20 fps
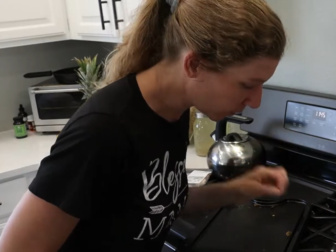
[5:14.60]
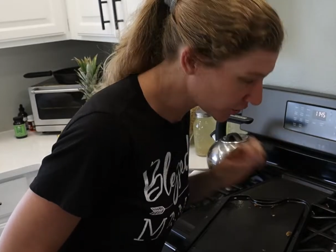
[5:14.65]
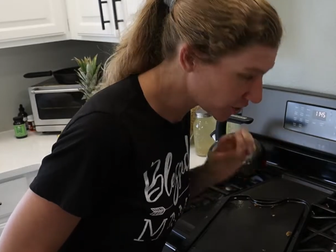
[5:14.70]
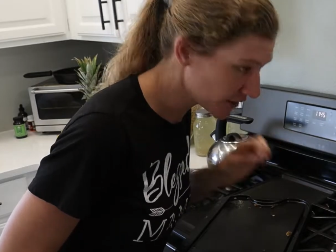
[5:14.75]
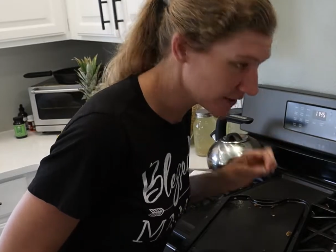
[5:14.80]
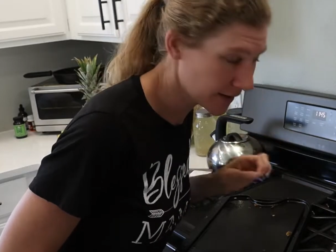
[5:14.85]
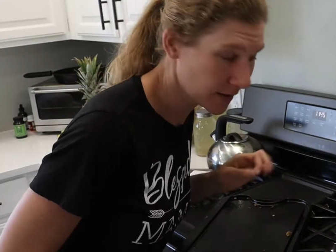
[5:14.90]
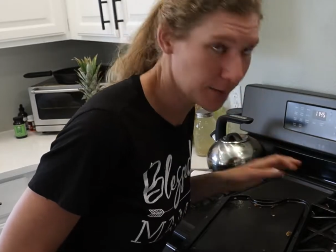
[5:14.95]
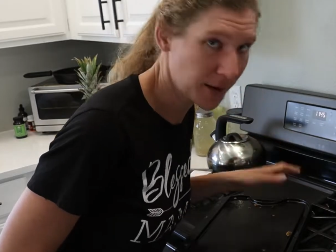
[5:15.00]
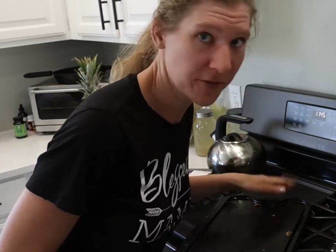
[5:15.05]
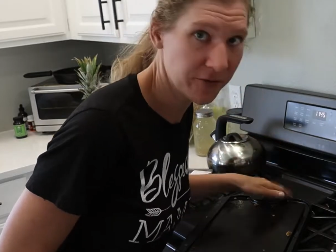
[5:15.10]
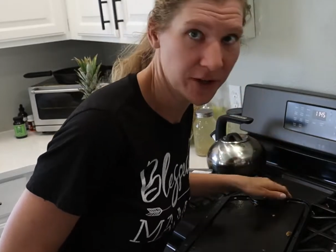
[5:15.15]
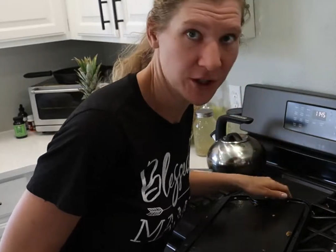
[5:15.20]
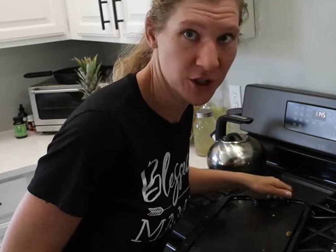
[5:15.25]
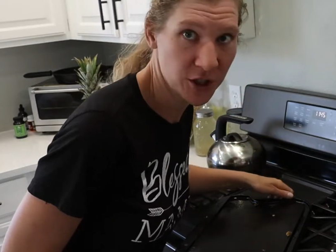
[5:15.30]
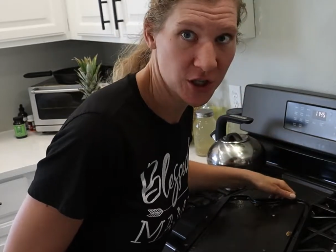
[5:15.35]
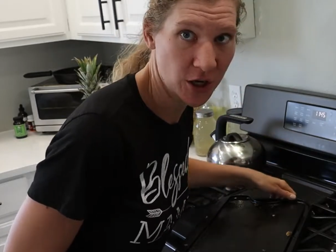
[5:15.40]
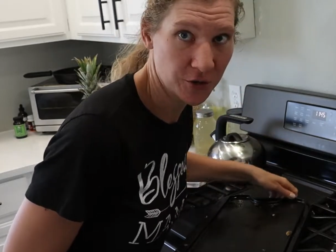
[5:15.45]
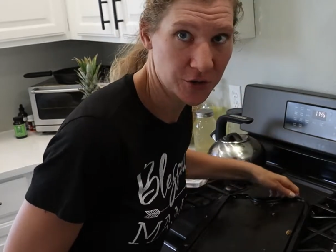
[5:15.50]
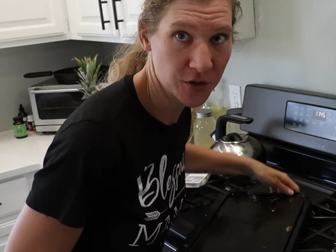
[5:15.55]
We're just gonna make
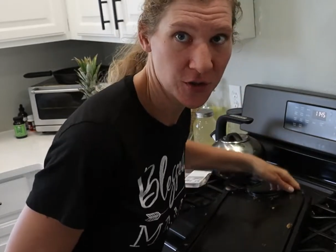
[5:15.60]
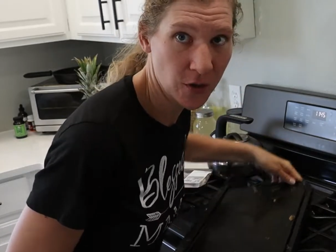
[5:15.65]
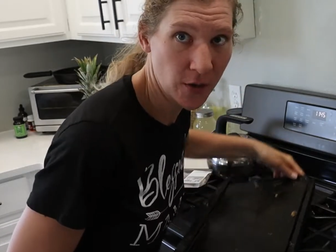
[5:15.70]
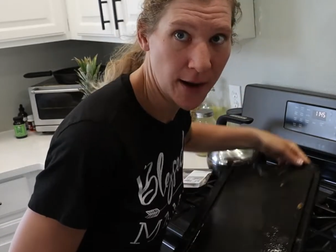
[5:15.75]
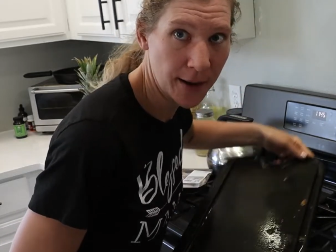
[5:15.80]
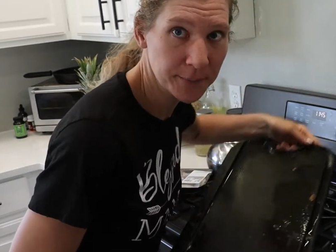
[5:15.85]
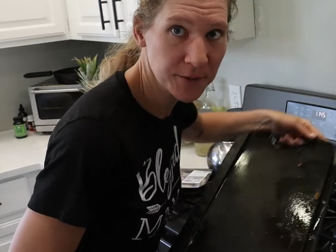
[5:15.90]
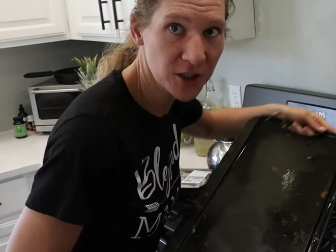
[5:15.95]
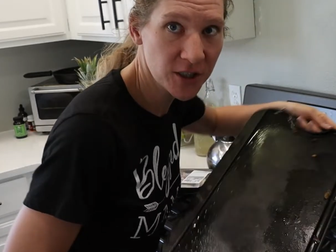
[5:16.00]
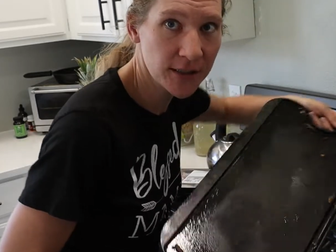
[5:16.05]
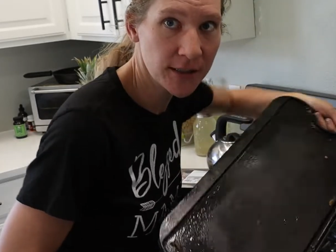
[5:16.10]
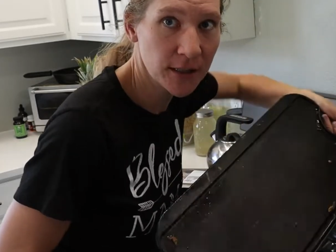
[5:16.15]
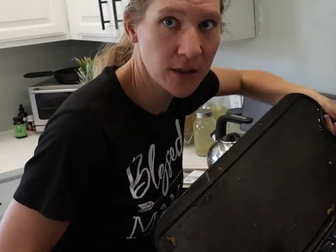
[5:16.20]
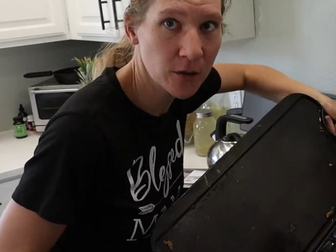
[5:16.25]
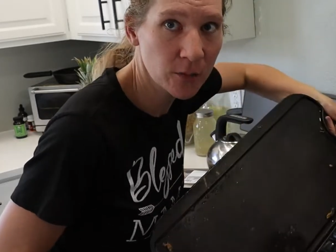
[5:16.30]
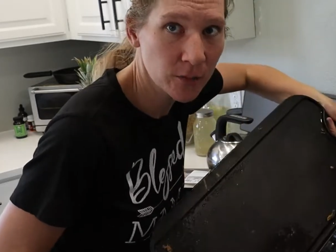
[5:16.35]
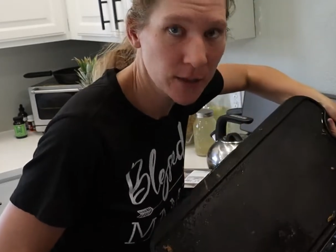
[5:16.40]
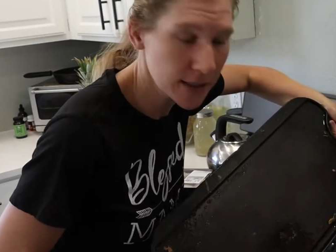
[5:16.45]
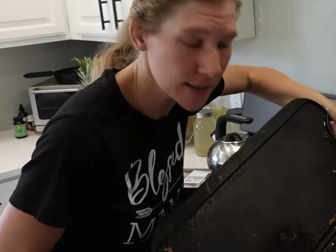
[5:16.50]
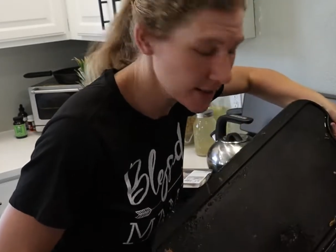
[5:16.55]
French toast. So I'm just
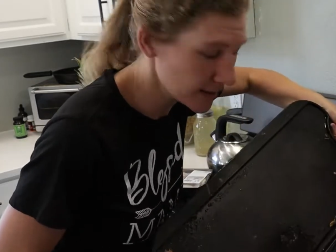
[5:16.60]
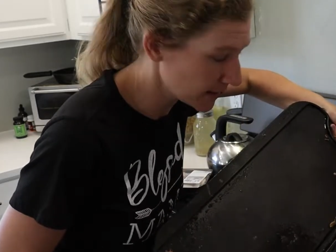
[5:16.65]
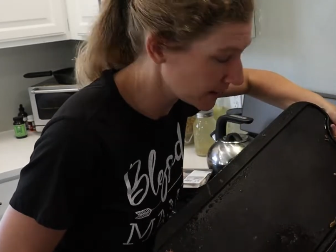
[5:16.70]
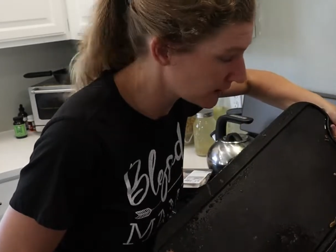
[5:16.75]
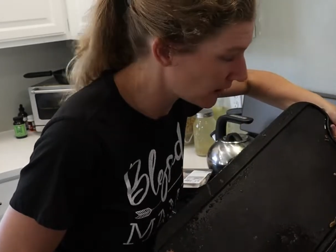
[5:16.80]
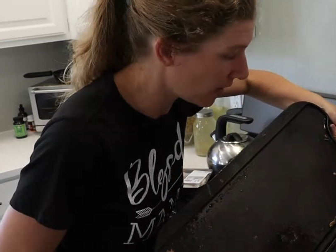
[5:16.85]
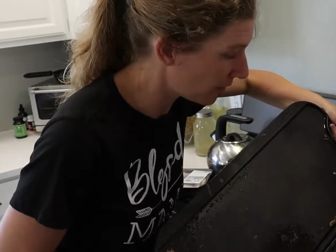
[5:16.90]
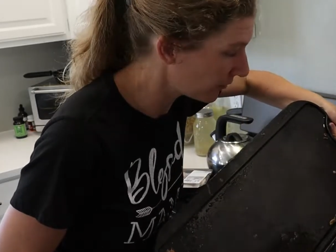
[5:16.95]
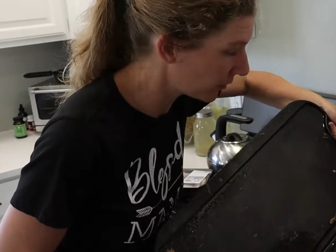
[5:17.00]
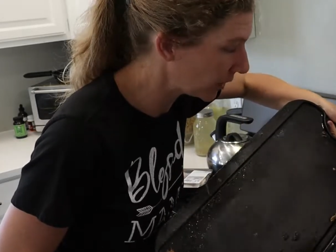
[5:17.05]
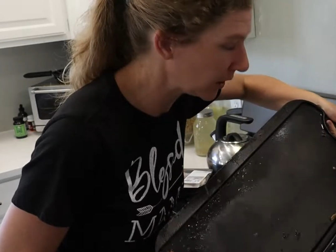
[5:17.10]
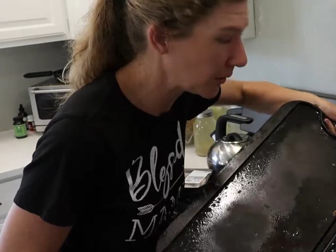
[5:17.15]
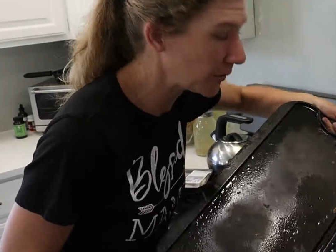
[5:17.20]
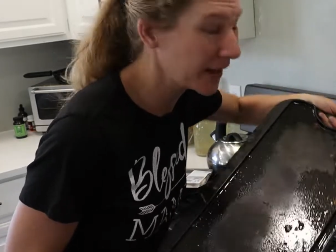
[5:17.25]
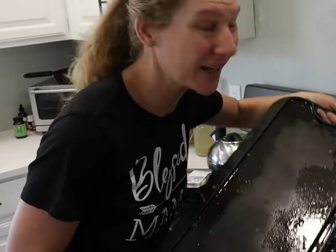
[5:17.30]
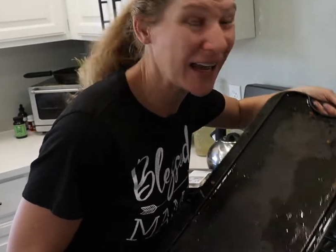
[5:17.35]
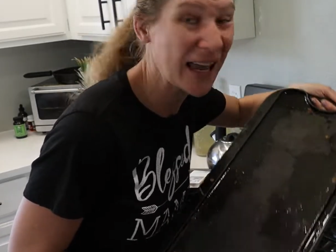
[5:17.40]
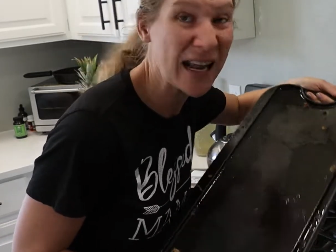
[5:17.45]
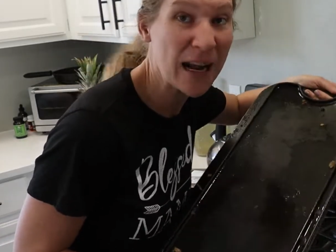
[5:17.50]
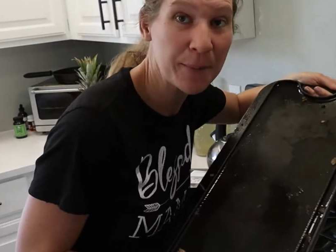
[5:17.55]
gonna rinse this off really
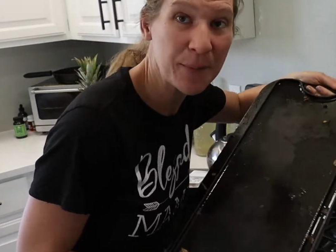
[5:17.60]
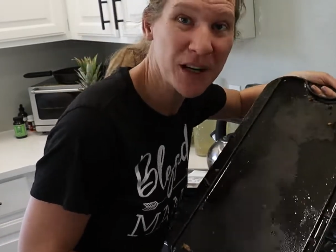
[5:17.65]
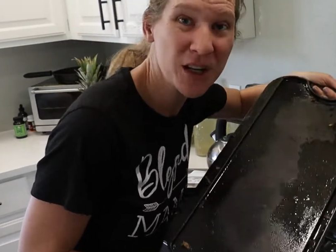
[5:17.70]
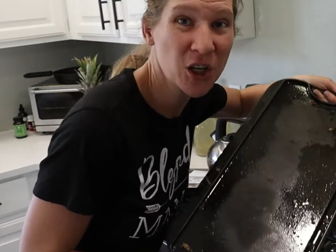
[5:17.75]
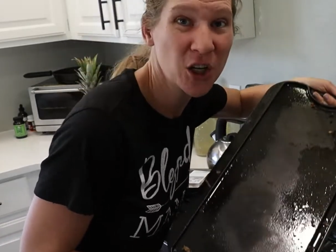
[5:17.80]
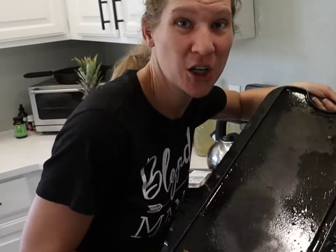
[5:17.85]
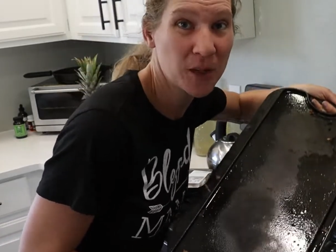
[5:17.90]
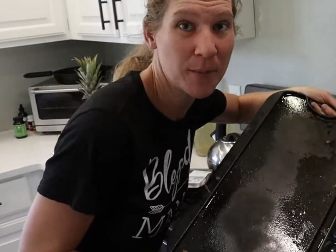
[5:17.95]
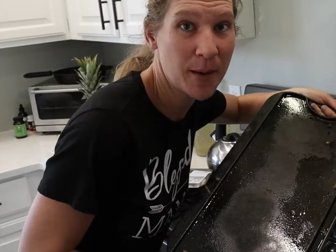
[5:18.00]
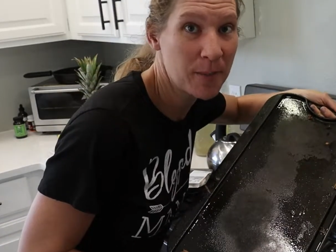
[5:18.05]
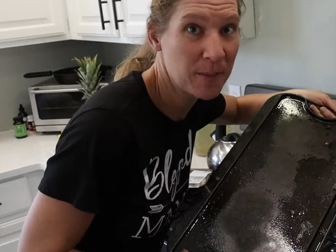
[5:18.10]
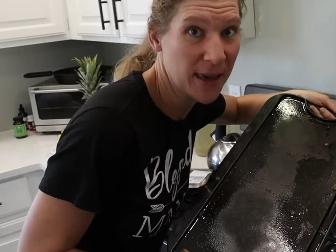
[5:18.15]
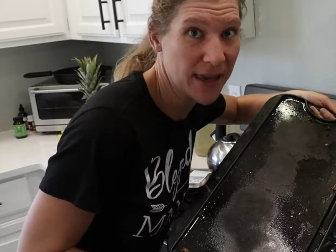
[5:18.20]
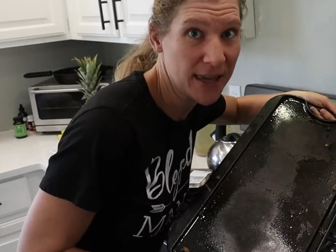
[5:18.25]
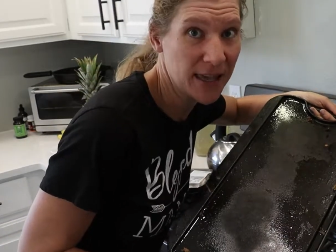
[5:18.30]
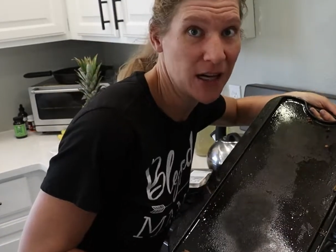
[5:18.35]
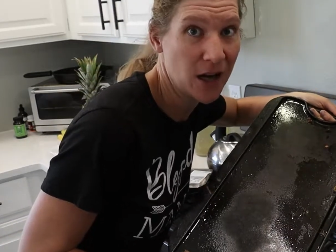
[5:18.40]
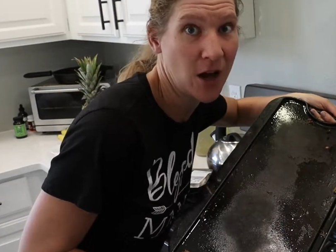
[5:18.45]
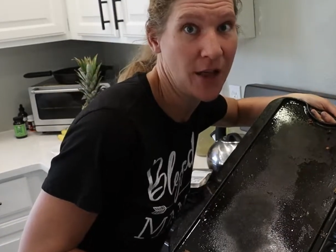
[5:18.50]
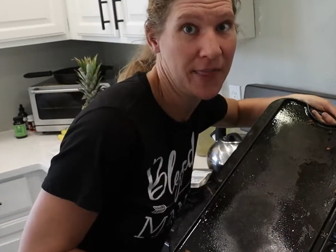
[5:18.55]
quick, and I'm gonna cook my
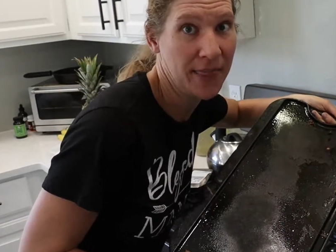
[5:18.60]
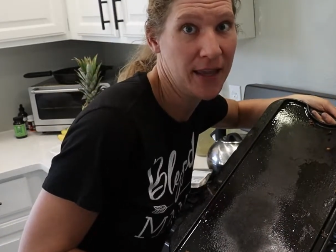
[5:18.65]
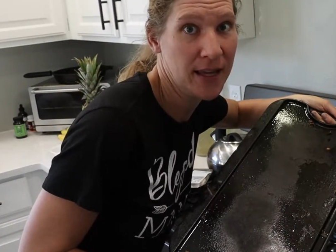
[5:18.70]
bacon on